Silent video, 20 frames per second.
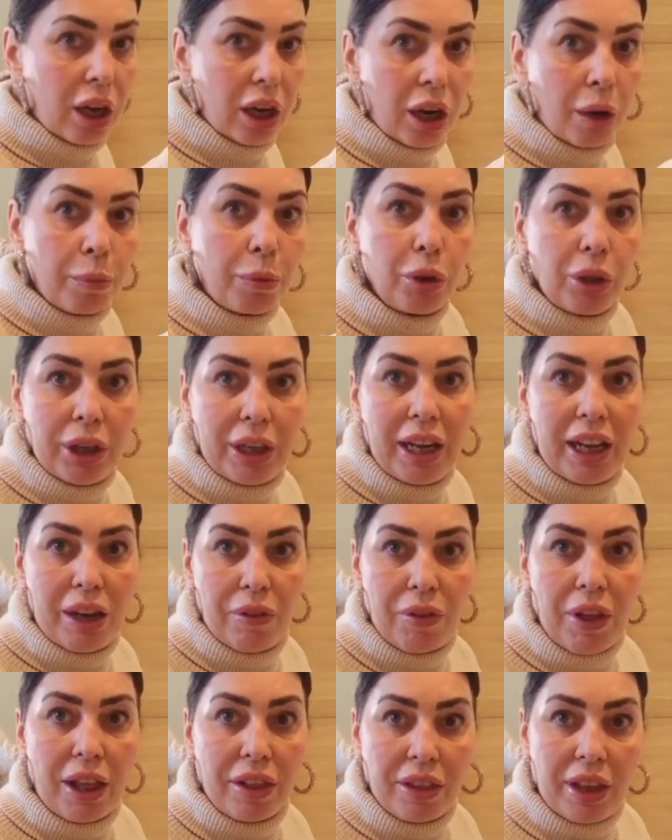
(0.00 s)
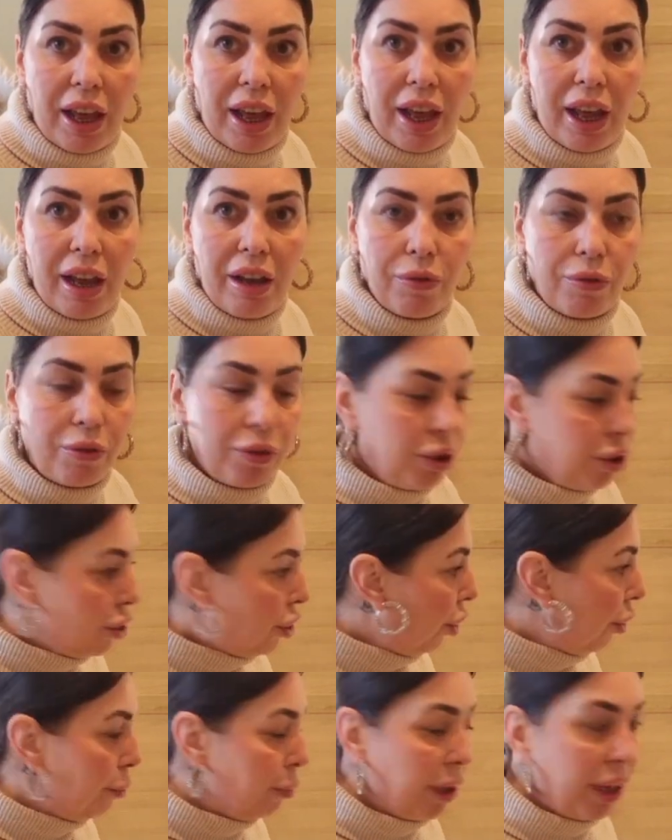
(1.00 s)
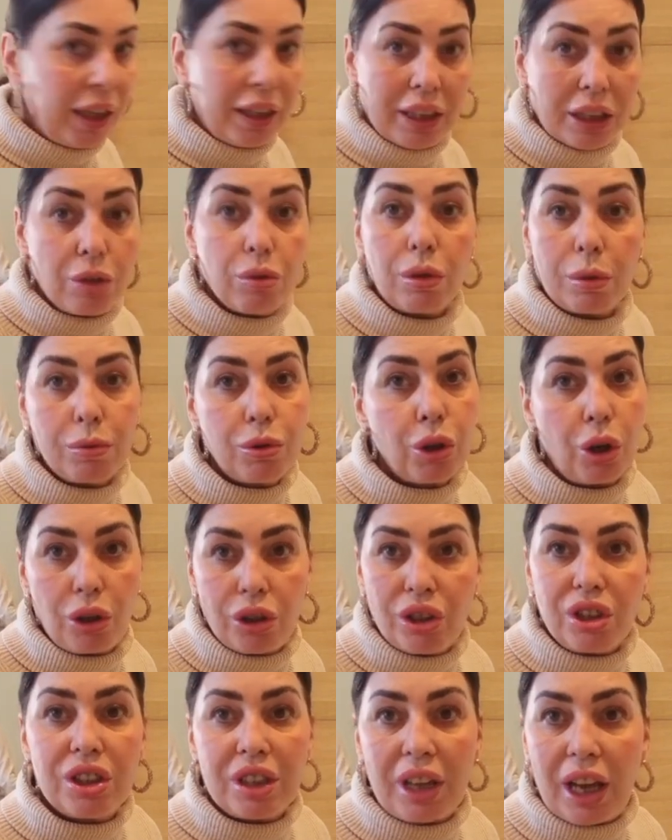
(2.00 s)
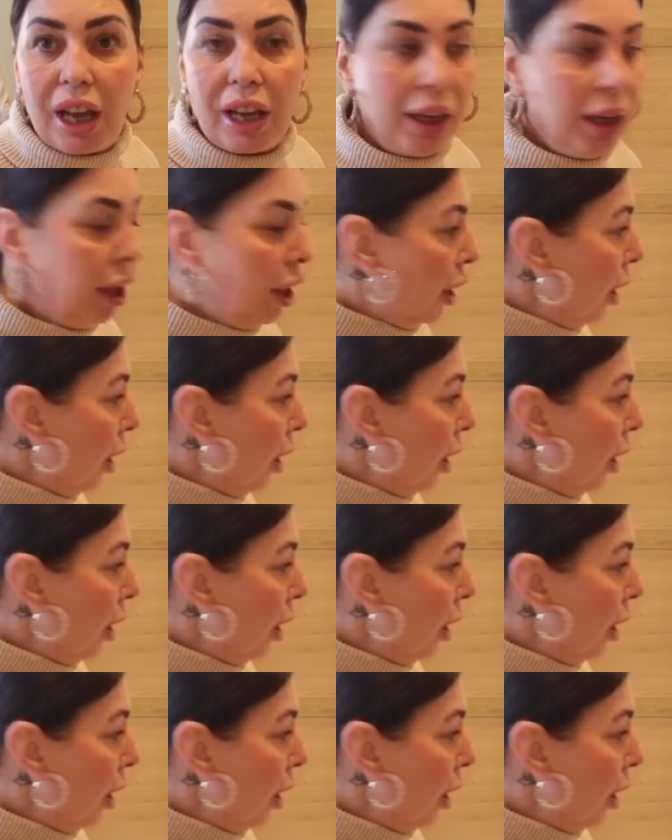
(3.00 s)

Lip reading: I'm gonna leave that there for the time being. That's what I'm trying to say.